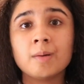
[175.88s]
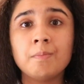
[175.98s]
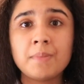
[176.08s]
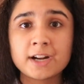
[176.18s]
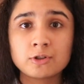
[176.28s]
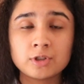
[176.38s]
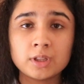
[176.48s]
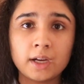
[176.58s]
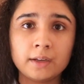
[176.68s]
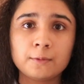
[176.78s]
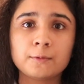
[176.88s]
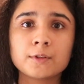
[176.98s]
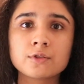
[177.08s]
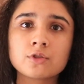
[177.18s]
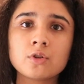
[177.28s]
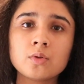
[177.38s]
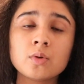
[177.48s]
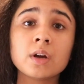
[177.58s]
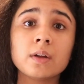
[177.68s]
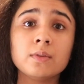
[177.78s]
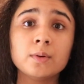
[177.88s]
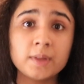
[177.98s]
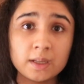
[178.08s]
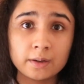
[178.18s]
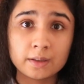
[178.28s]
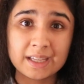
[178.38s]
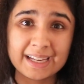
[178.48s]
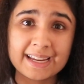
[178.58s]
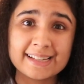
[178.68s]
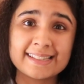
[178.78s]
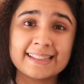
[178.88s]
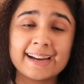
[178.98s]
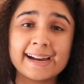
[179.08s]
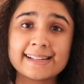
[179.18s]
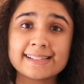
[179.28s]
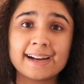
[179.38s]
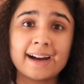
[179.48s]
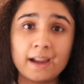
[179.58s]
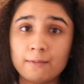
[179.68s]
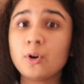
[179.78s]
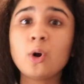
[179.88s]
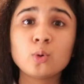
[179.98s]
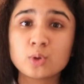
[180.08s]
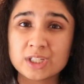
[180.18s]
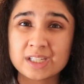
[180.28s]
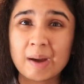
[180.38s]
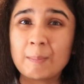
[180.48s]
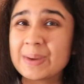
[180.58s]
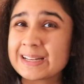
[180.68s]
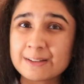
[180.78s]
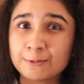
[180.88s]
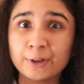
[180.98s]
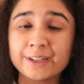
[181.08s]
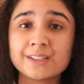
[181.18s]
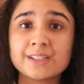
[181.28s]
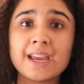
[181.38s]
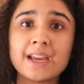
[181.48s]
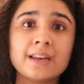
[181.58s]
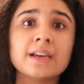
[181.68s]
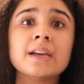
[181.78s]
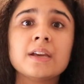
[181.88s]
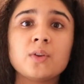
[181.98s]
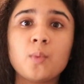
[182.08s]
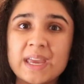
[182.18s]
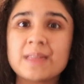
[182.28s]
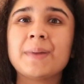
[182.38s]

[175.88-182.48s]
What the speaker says: battery life. So the really good thing is that I have not noticed a big difference in the way the